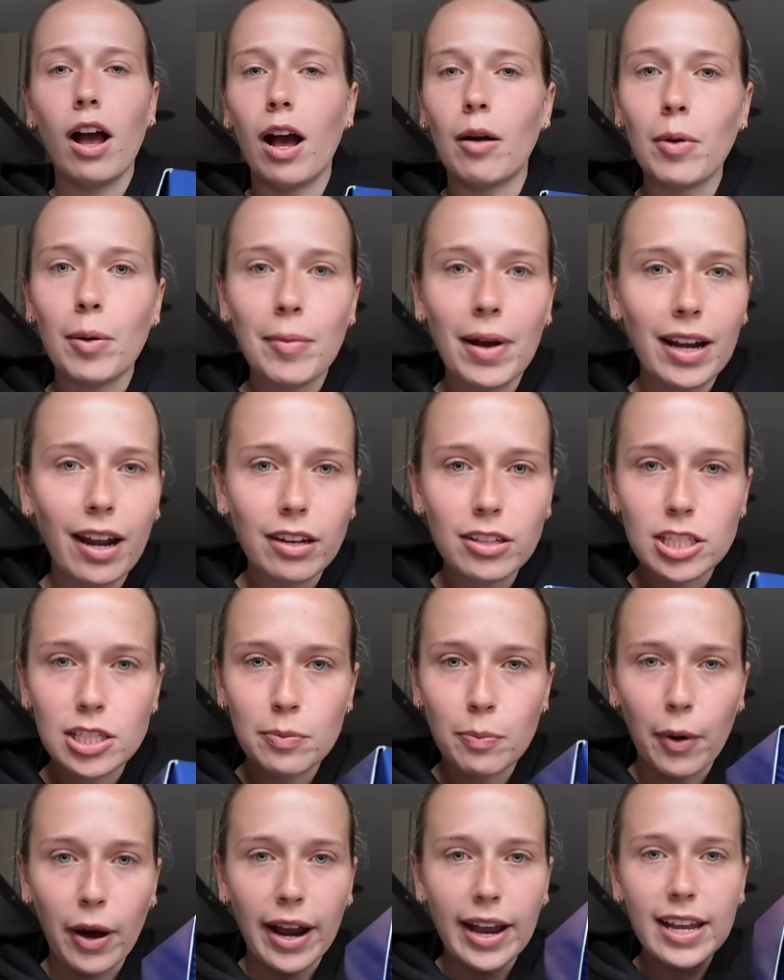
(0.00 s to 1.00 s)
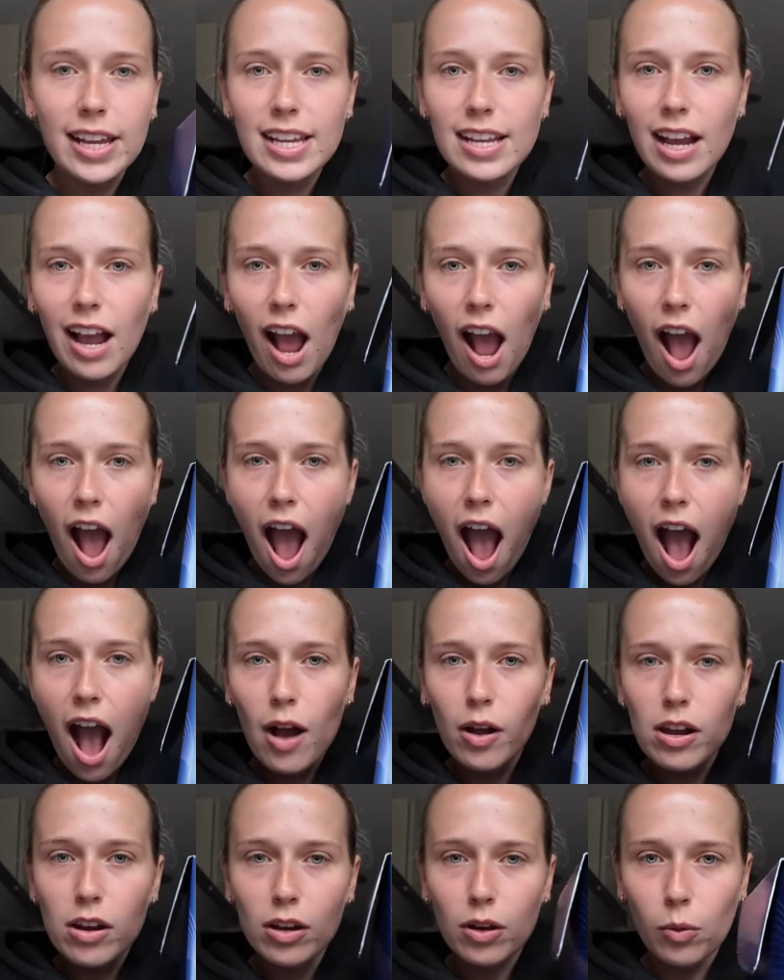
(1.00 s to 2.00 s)
I'm on my lunch break.
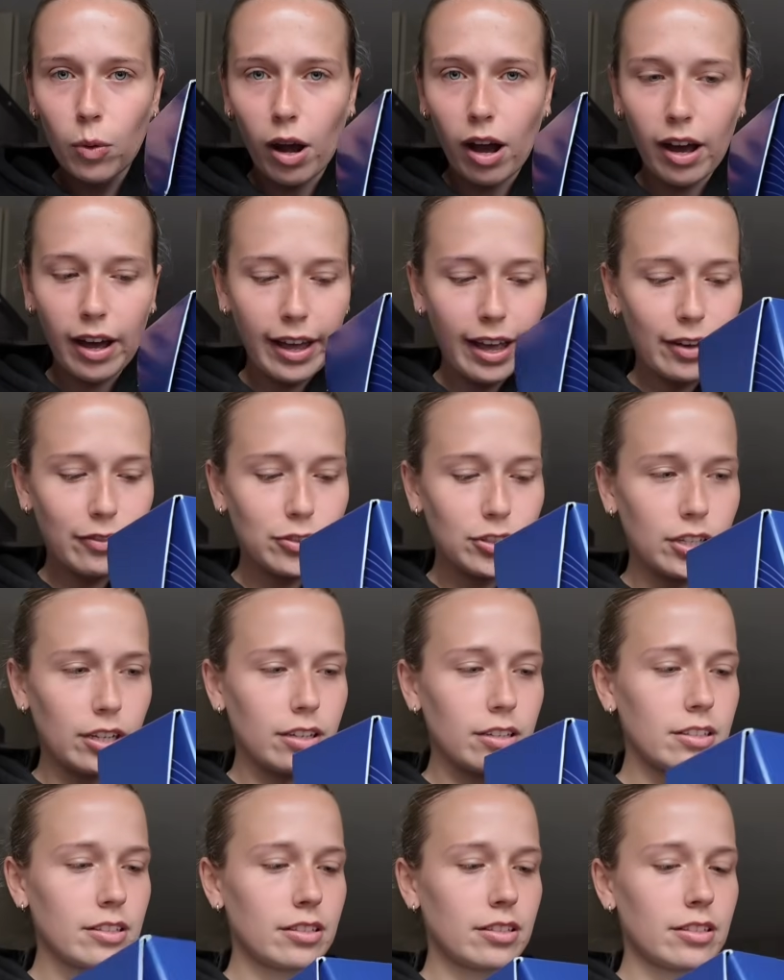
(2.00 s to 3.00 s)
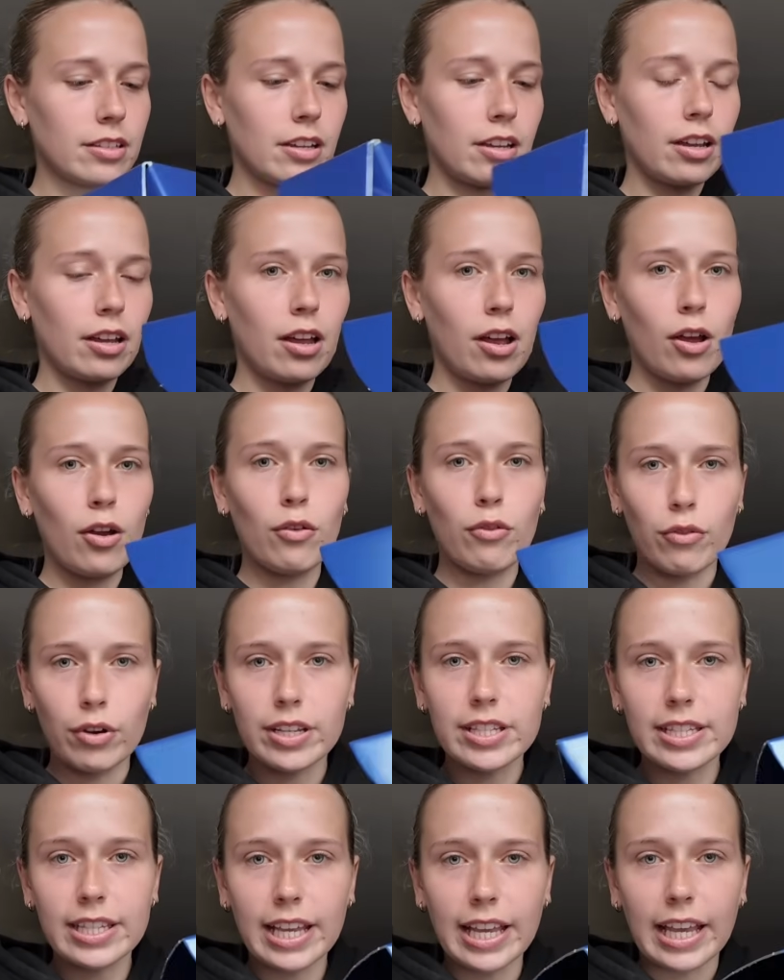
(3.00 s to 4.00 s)
Look what I have just
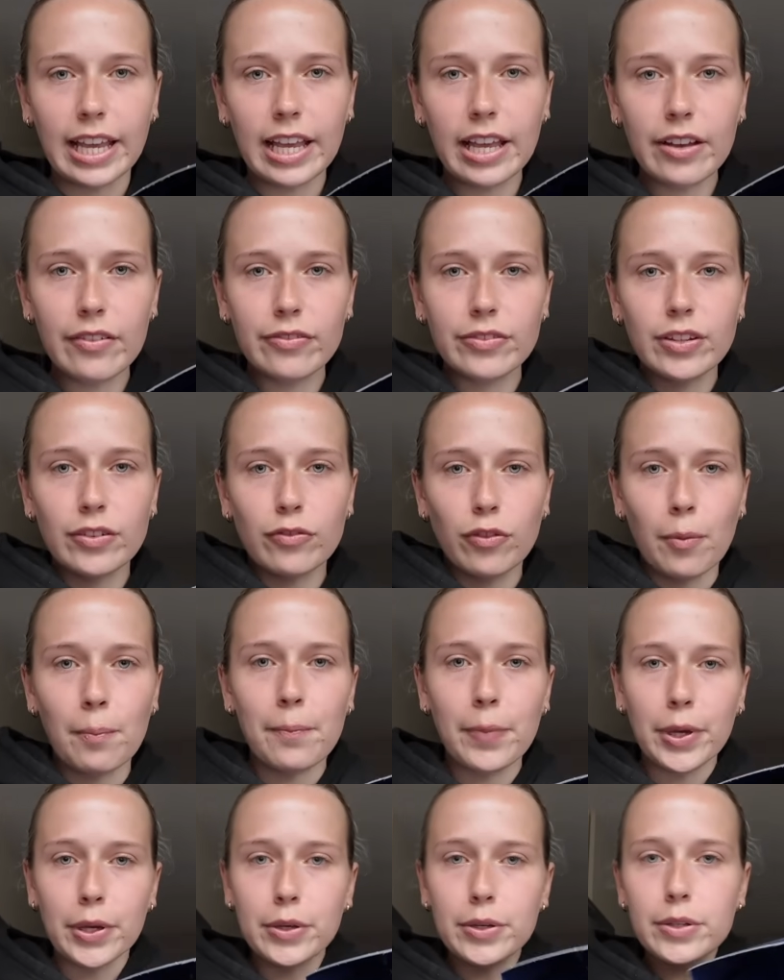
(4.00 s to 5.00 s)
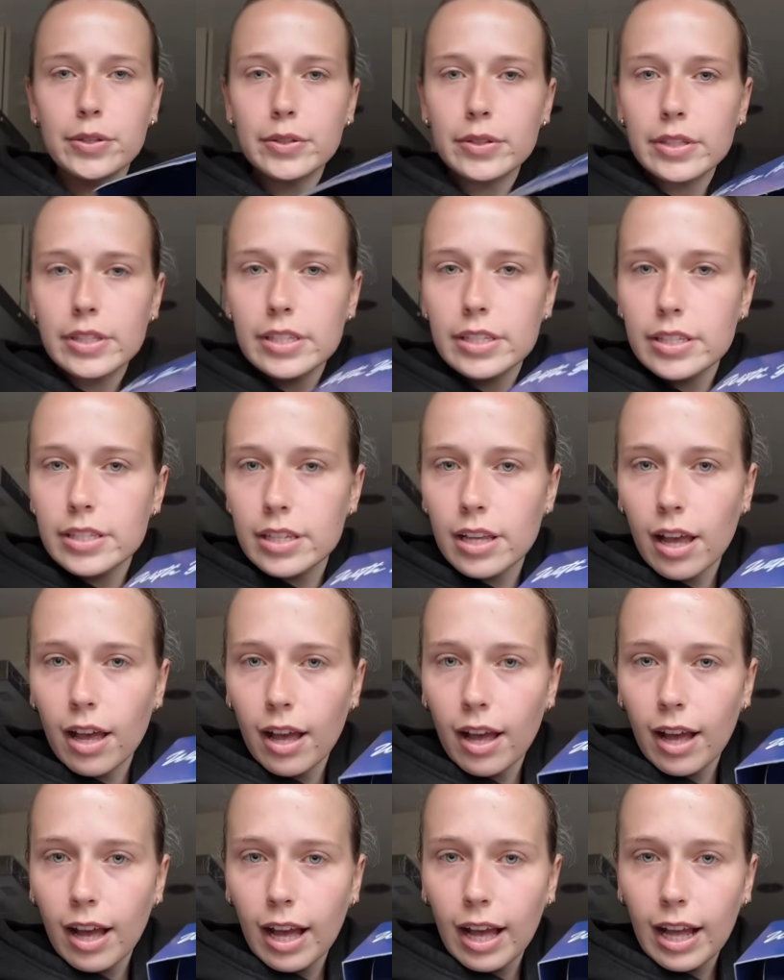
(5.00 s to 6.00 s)
received from Boots.
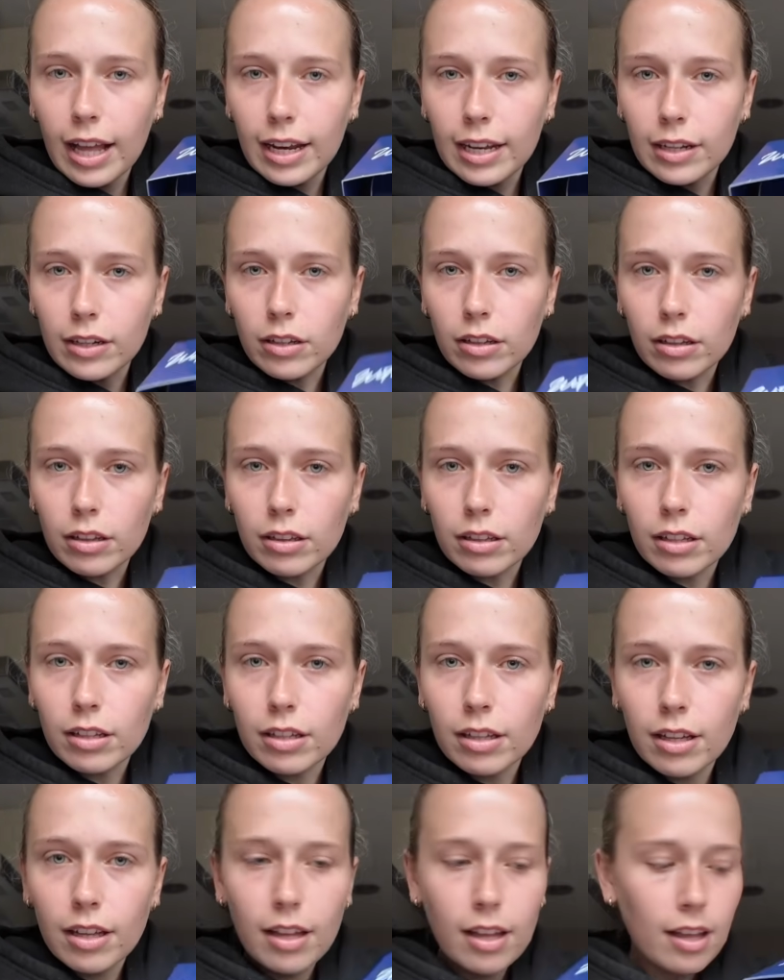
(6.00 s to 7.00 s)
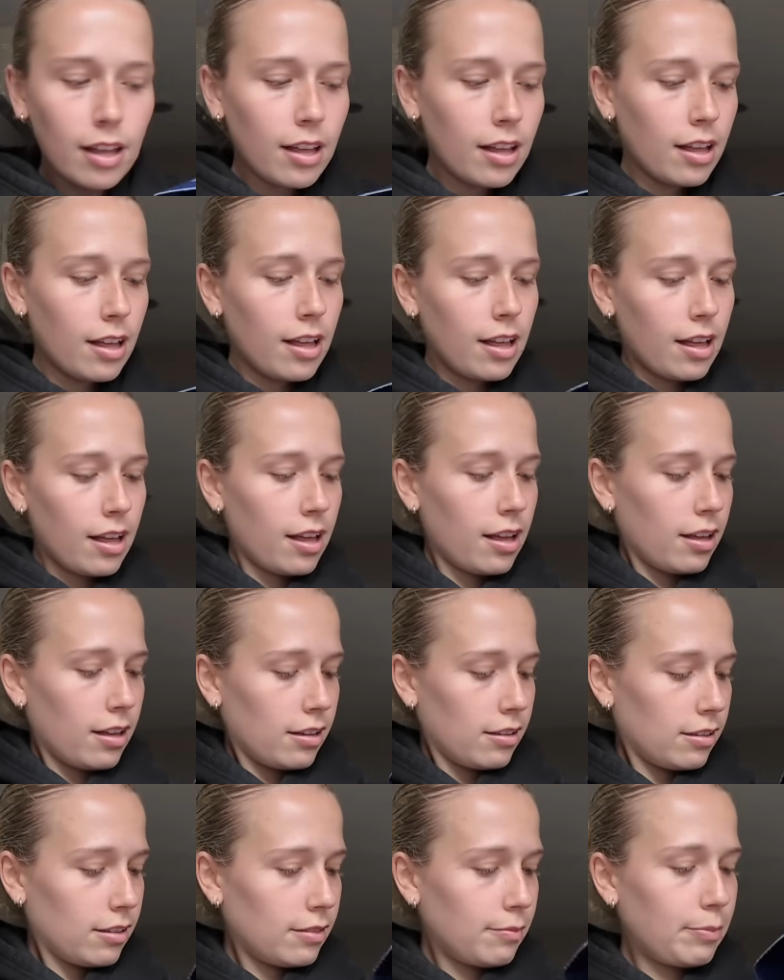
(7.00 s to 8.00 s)
A little
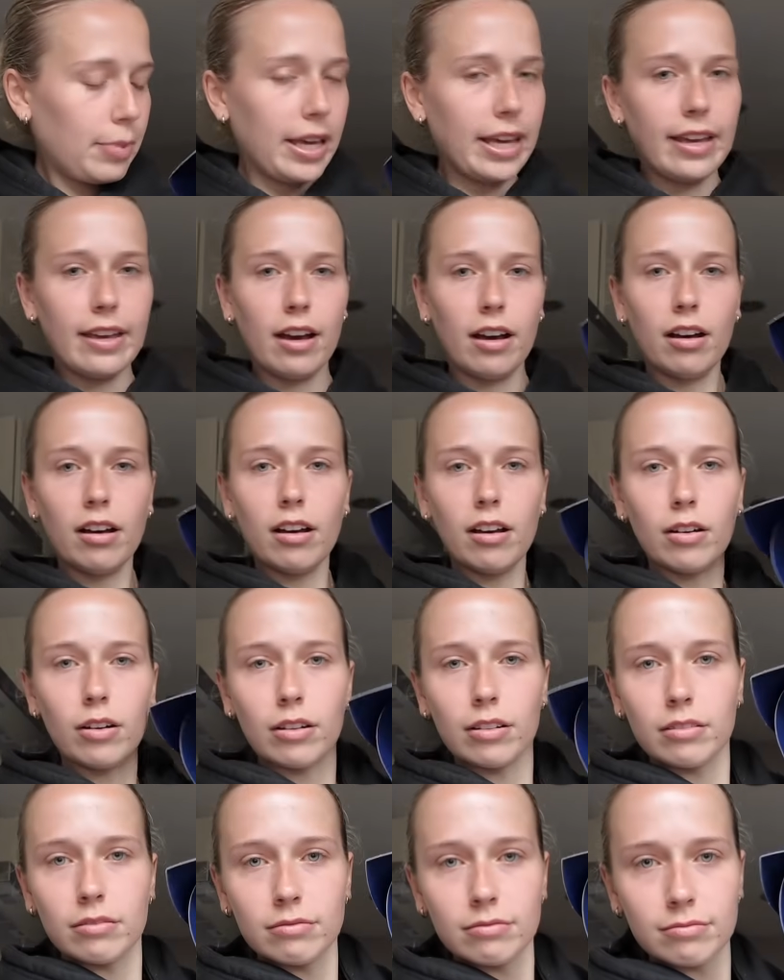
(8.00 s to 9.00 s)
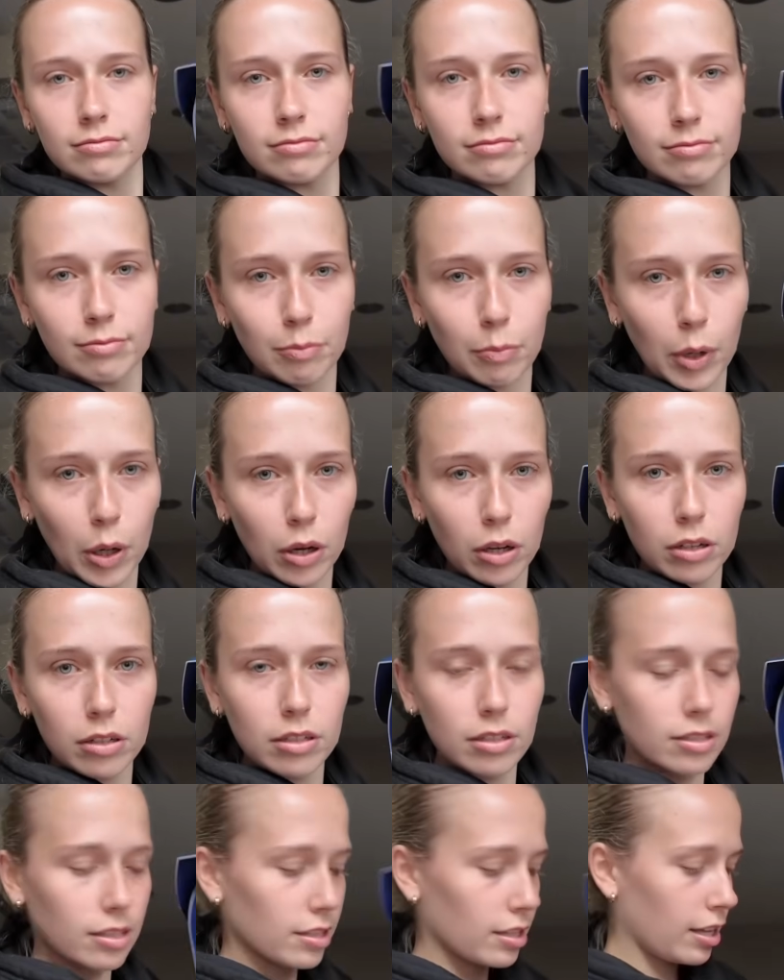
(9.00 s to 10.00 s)
PR
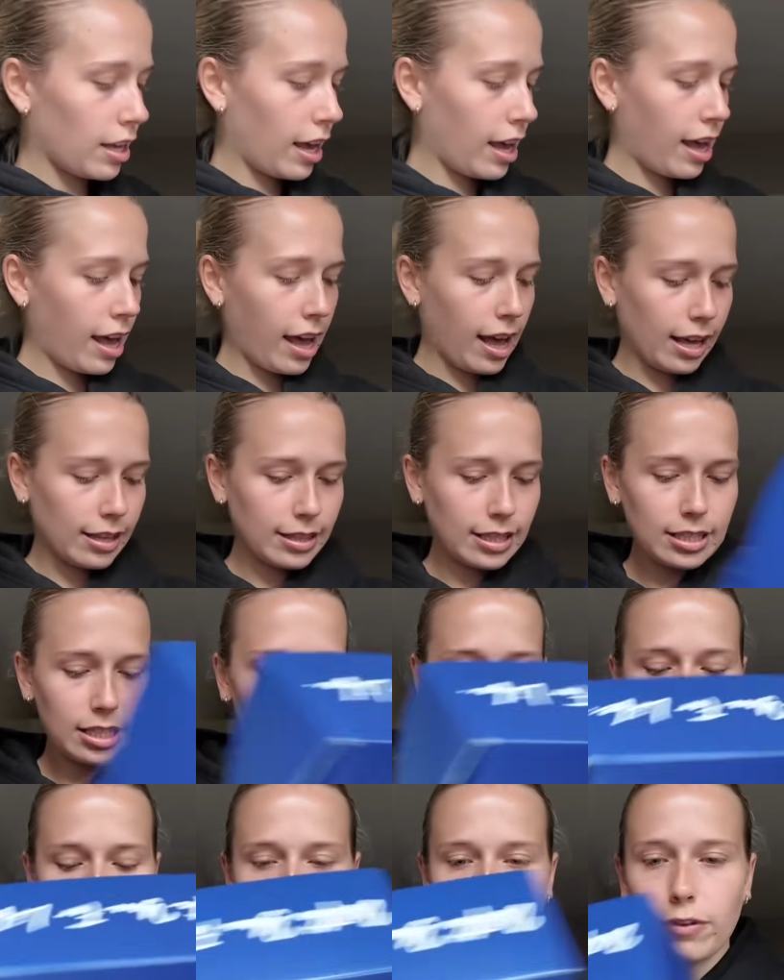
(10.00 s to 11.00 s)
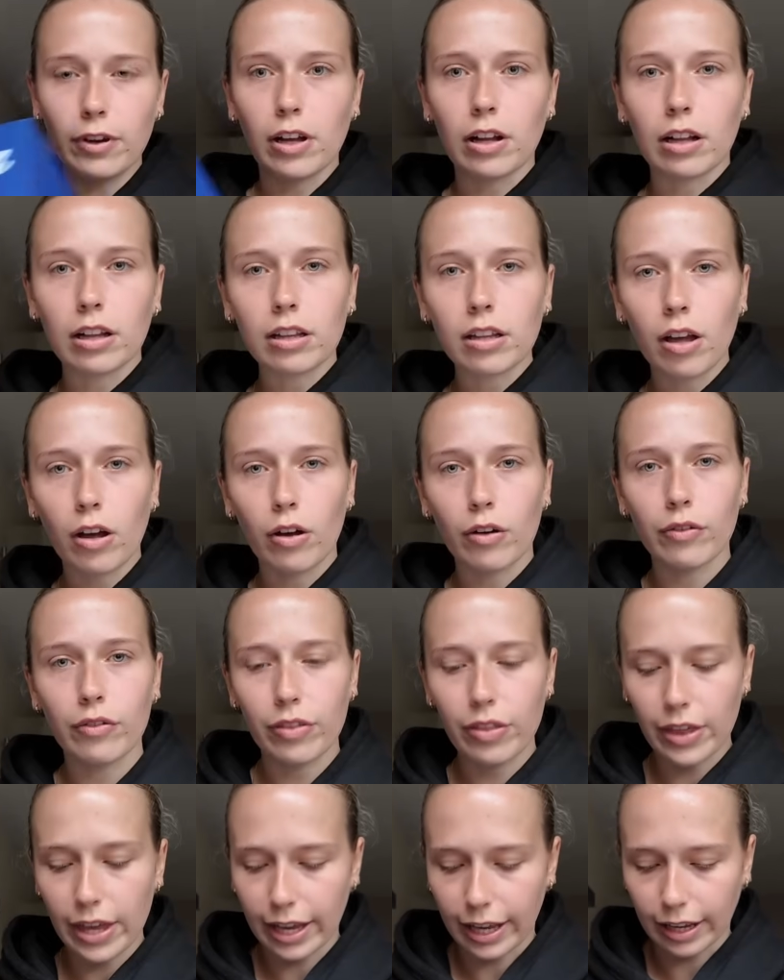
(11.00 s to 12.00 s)
box, and this is full of
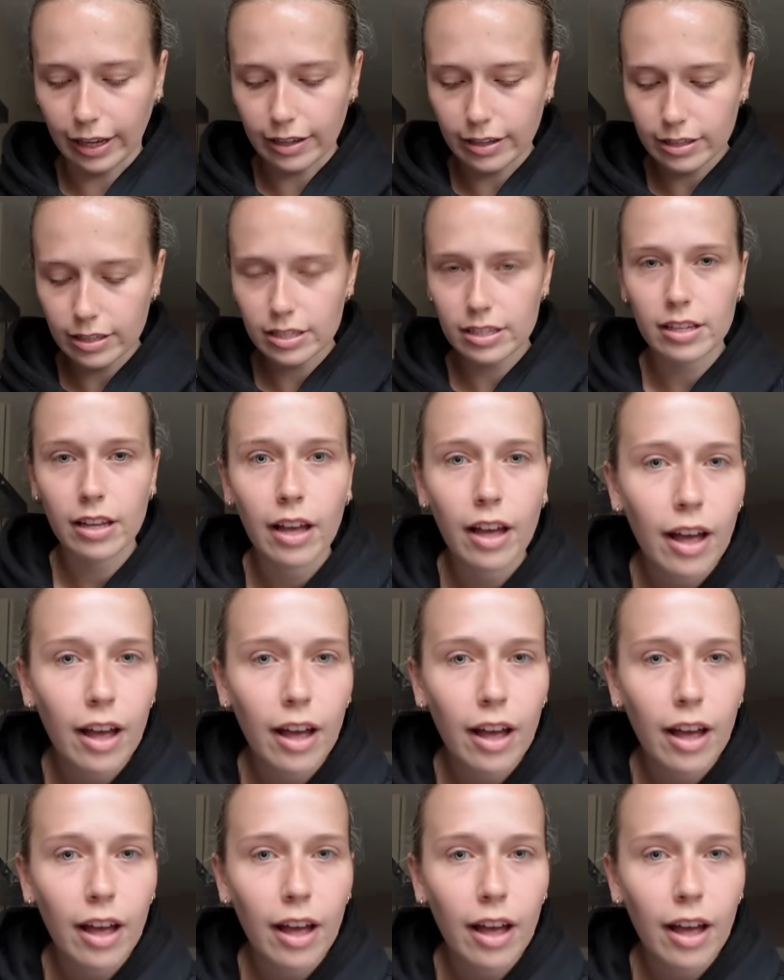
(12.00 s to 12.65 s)
things